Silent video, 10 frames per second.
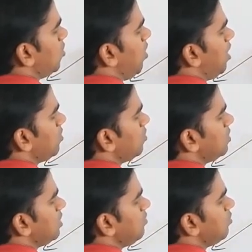
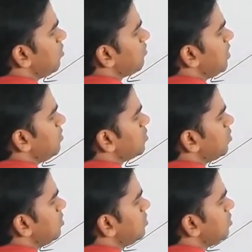1, 2, 3, 4, 5.
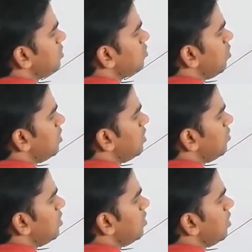So this is what
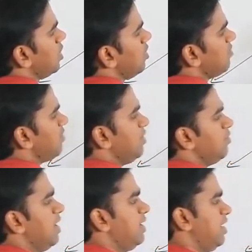your
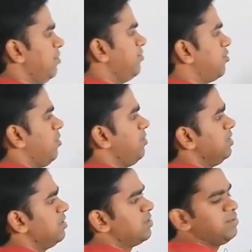5 I cap from
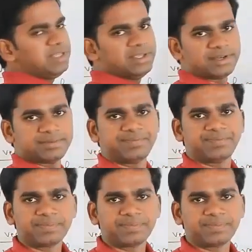here to here.